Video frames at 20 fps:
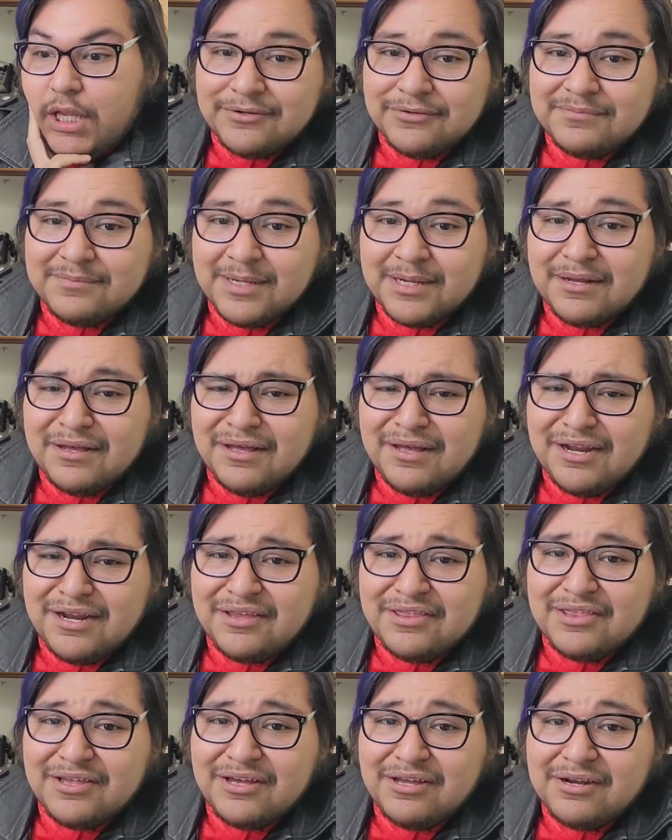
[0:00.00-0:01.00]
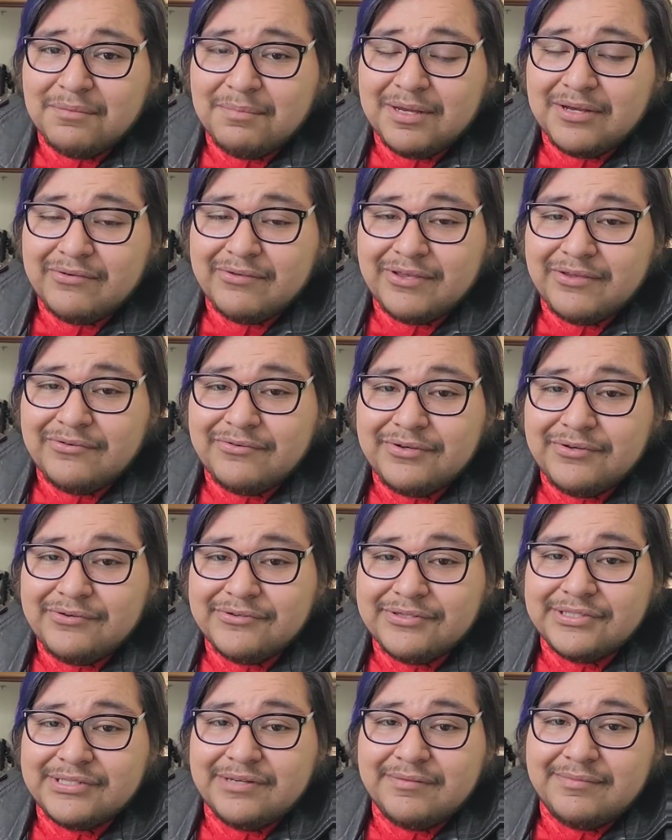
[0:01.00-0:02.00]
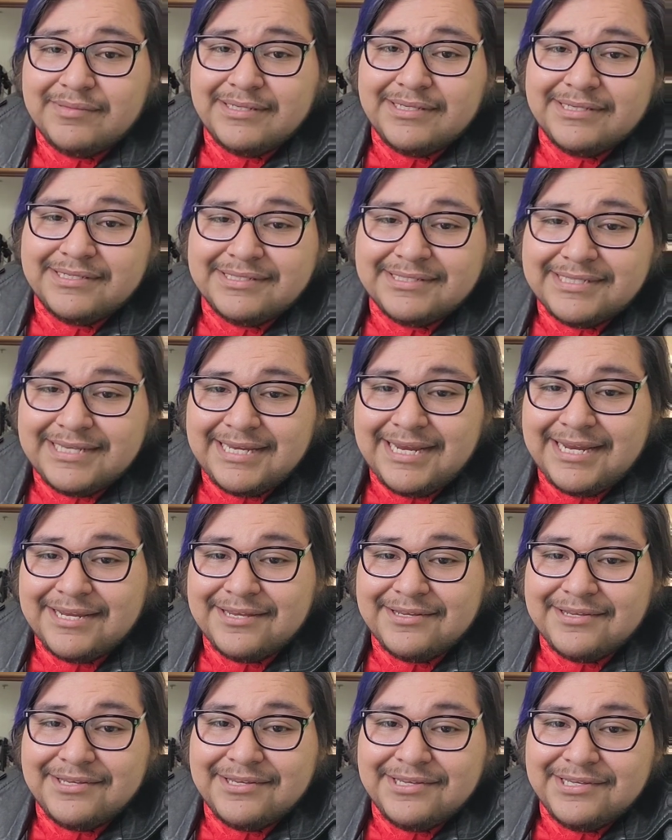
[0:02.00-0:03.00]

oh my god, I thought about you and your siblings, like